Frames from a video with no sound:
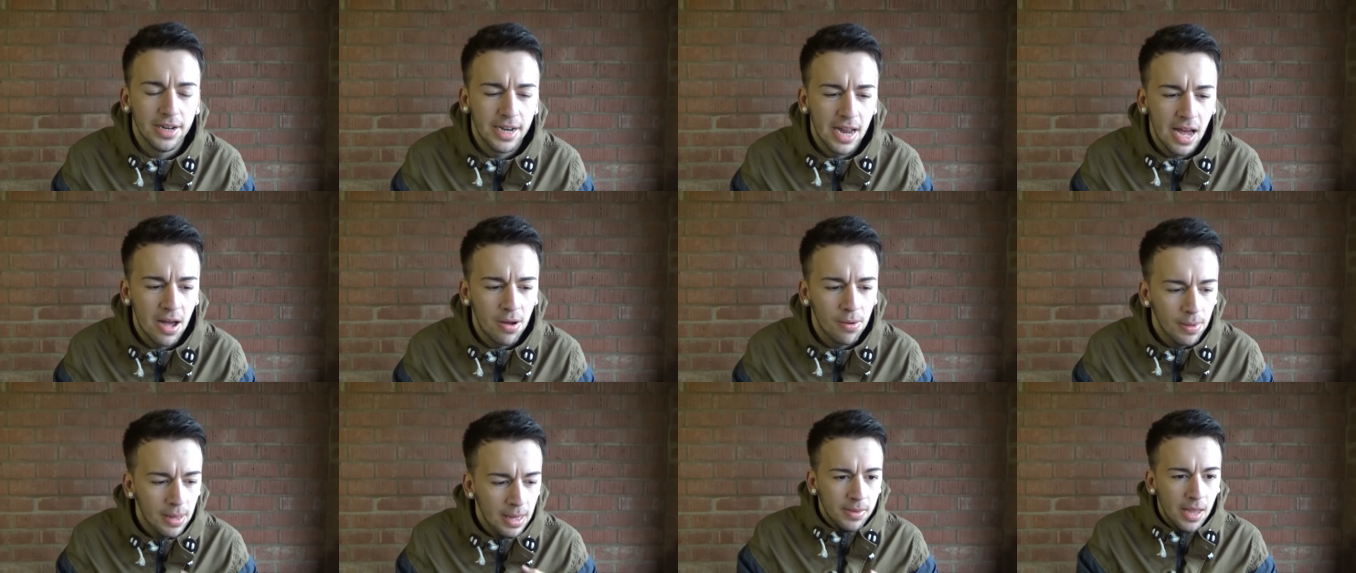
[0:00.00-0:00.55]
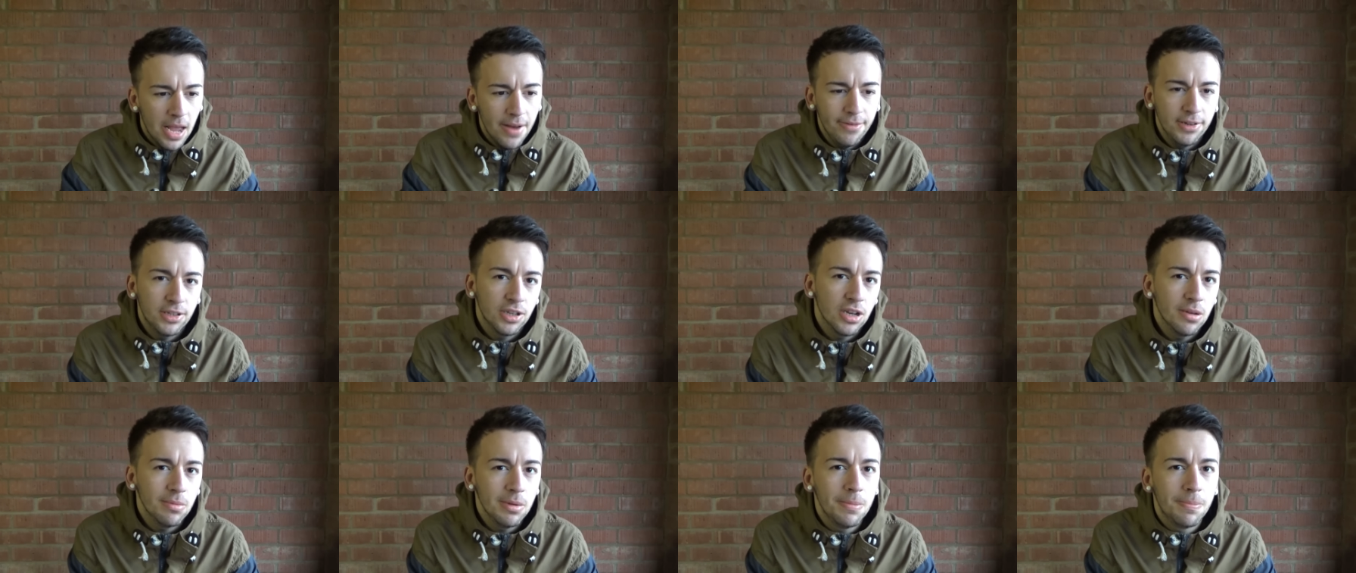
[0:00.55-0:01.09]
Now every
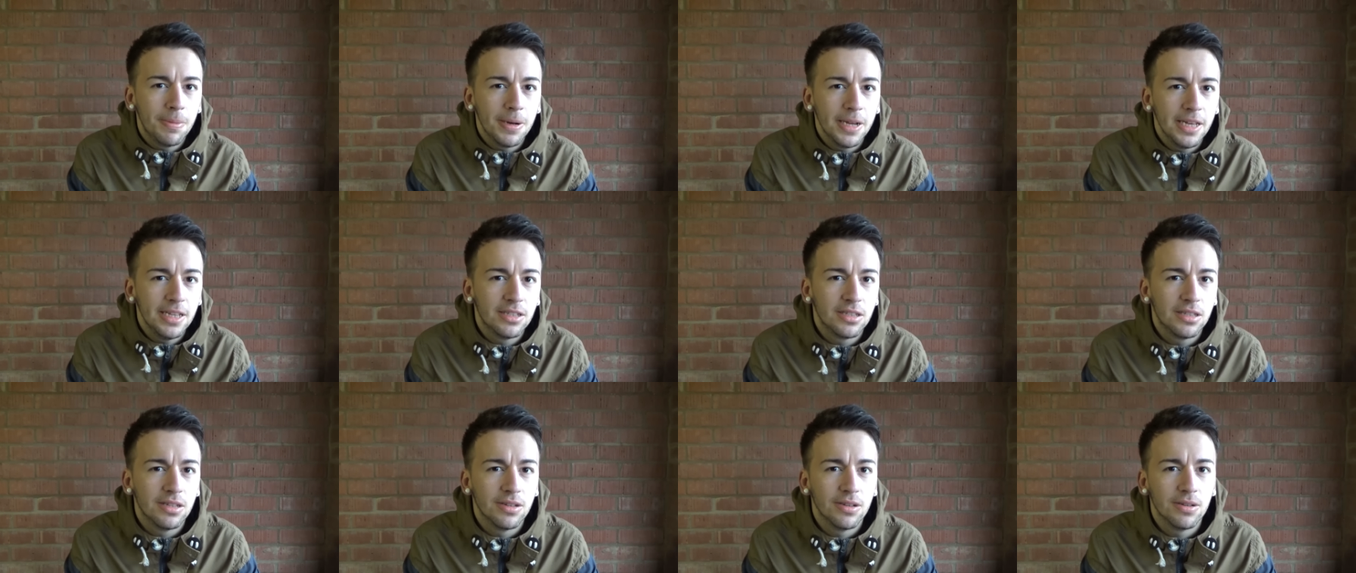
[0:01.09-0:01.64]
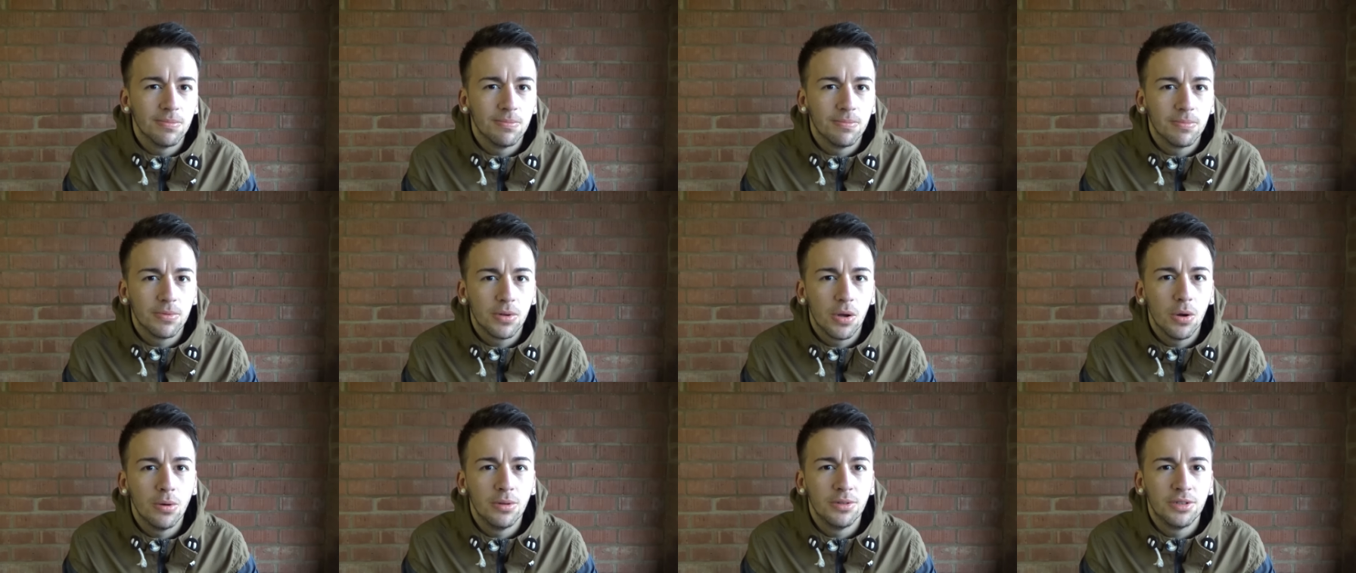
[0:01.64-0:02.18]
time he bleeds the
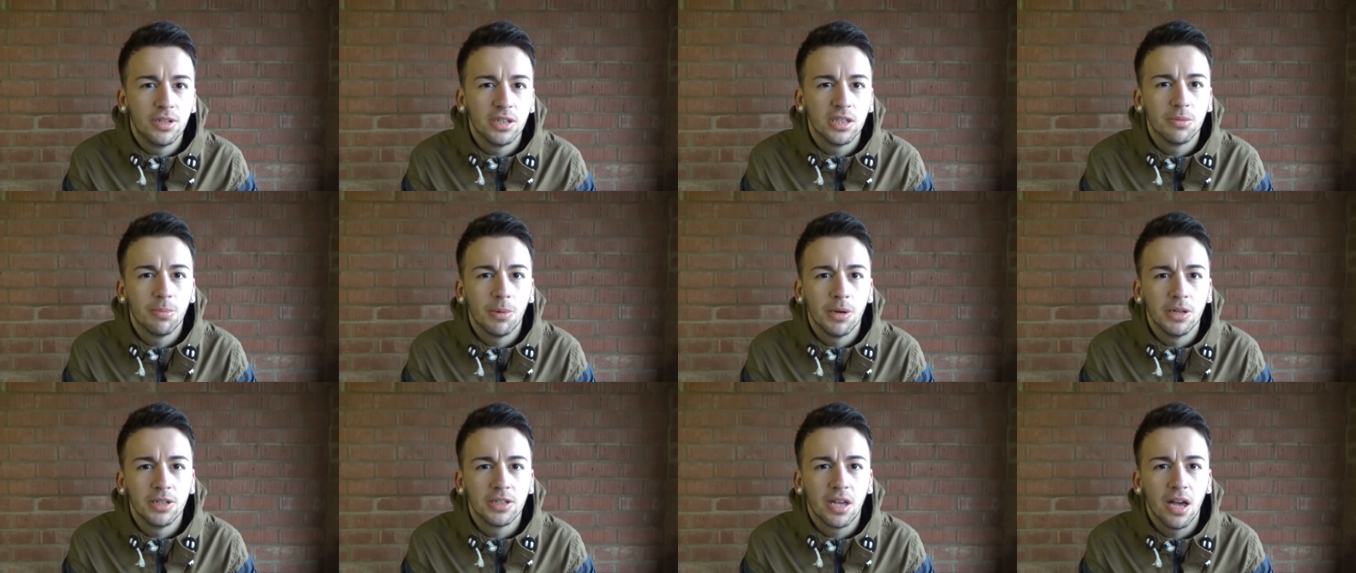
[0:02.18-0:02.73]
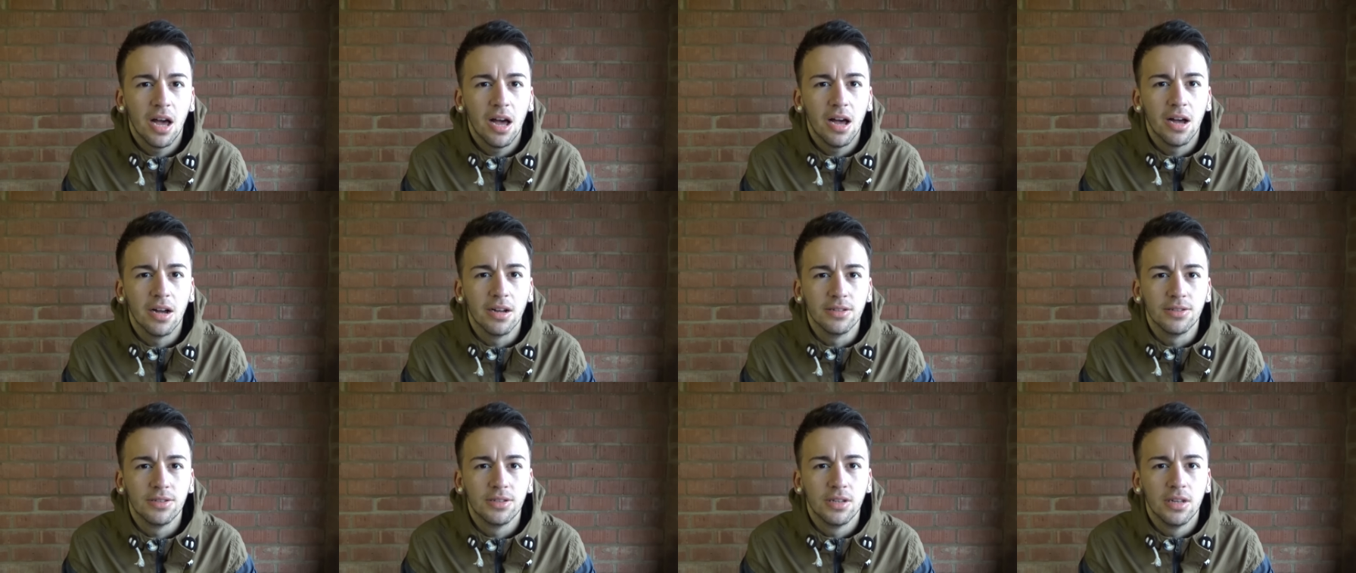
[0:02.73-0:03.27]
coolant system on his
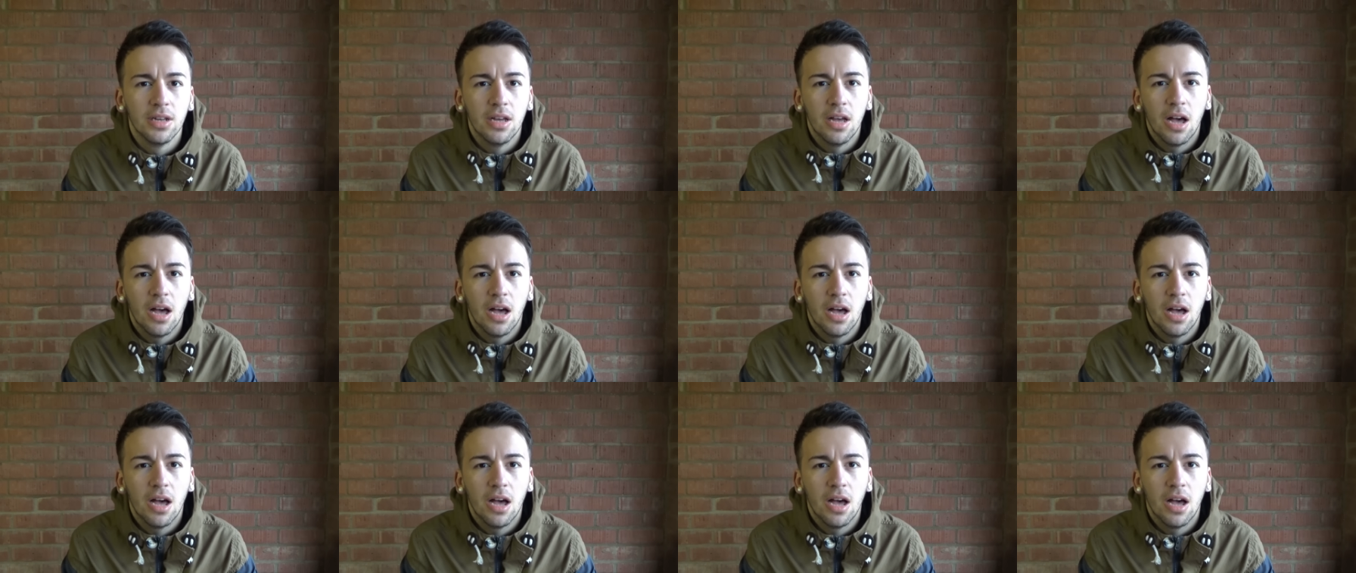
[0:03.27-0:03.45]
cars,